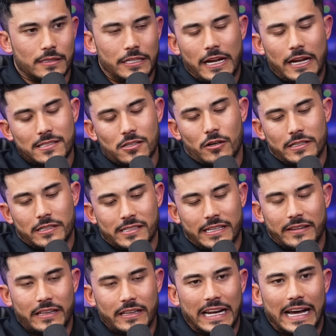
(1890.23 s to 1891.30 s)
And you guys are already
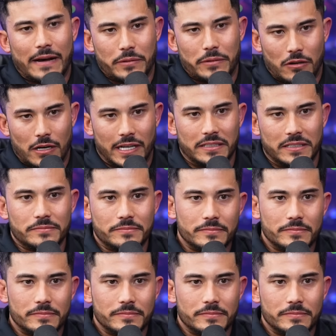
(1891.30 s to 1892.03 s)
seeing that happen, right?